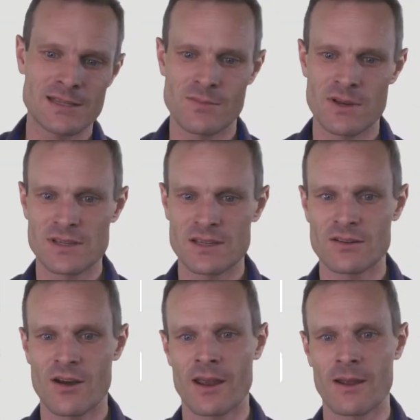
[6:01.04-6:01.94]
the most
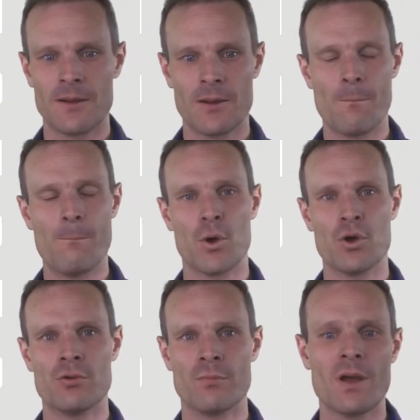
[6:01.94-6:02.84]
exciting.
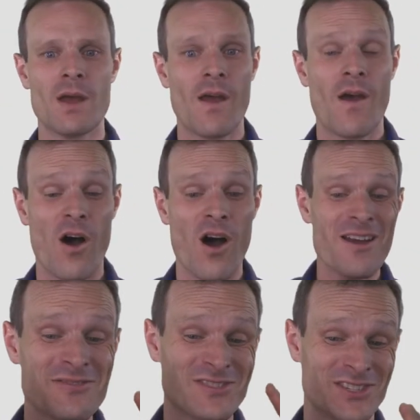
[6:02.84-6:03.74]
Boom.
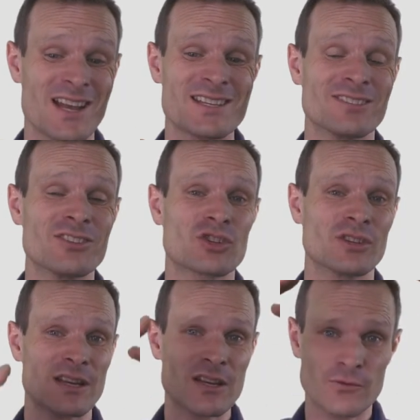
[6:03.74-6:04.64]
I just
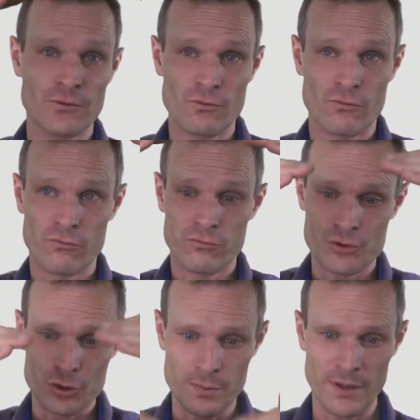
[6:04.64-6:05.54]
literally
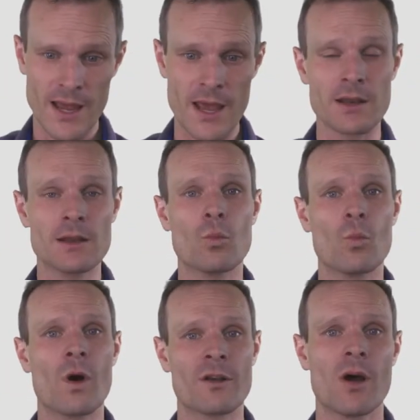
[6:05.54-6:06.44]

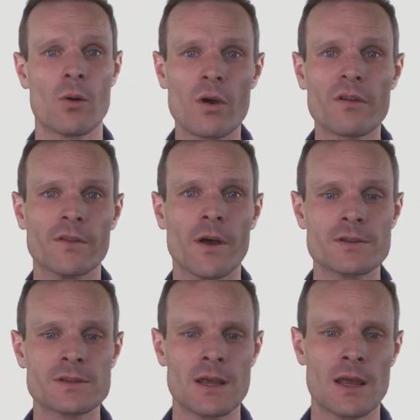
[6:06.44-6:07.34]
duplicated one of my
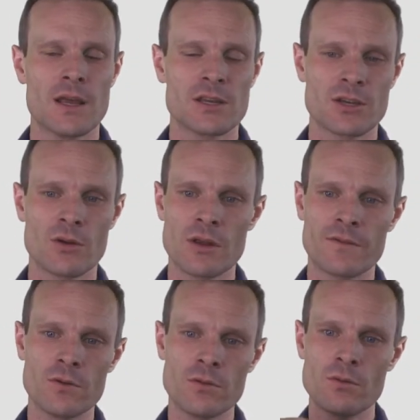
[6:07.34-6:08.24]
workflows. So
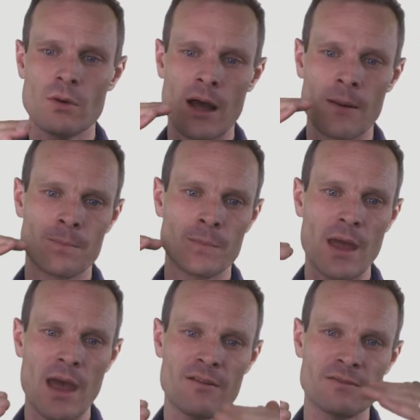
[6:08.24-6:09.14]
if you
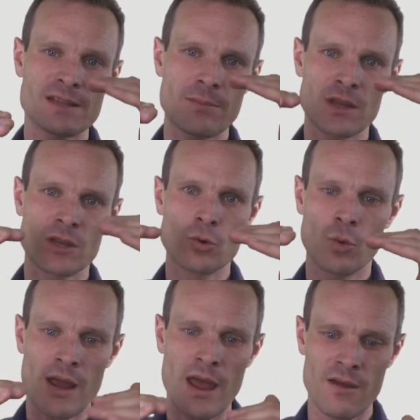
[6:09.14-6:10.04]
have something that you
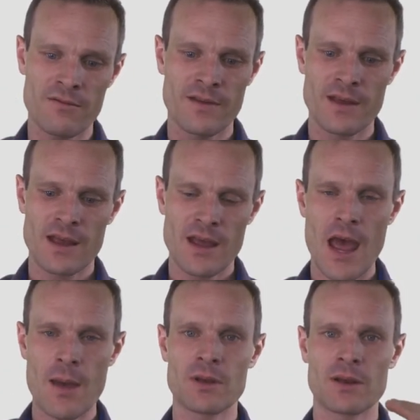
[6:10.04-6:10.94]
want to have
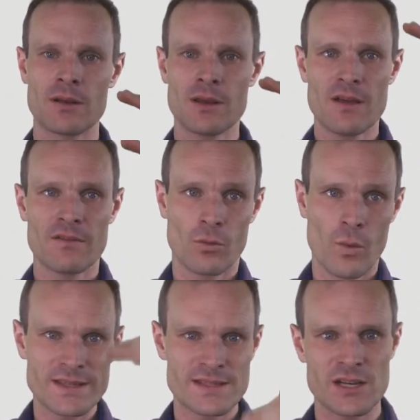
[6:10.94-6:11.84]
happen for
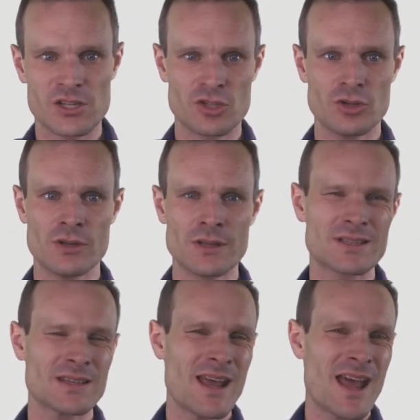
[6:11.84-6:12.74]
one set of
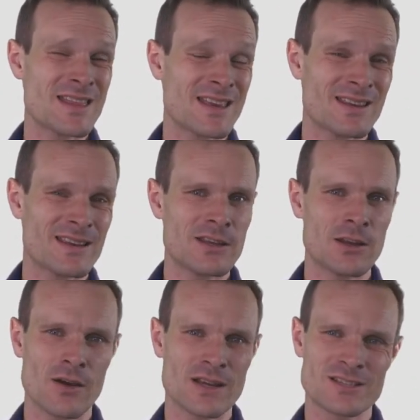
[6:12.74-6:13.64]
students, and then
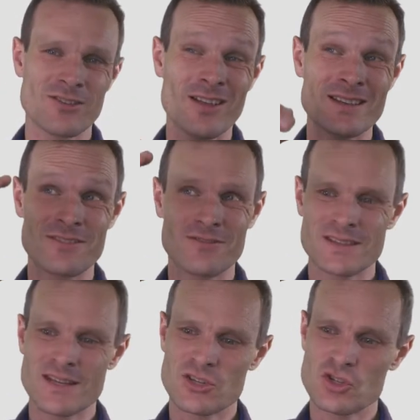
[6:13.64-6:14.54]
a slightly
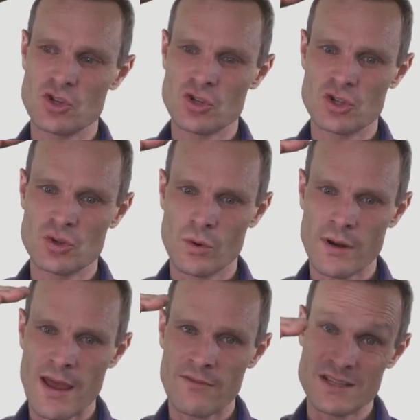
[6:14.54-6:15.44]
different set of students, you want
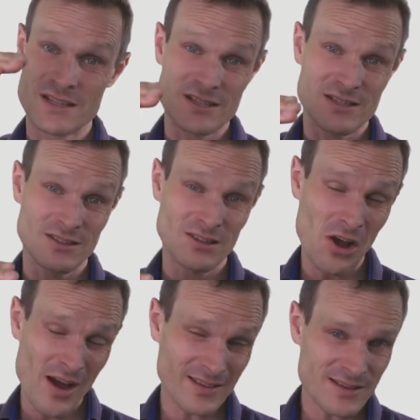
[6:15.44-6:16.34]
to have a
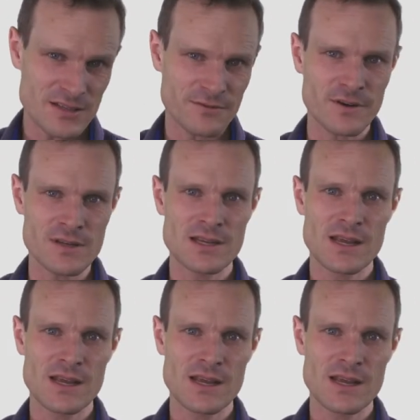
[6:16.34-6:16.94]
slightly different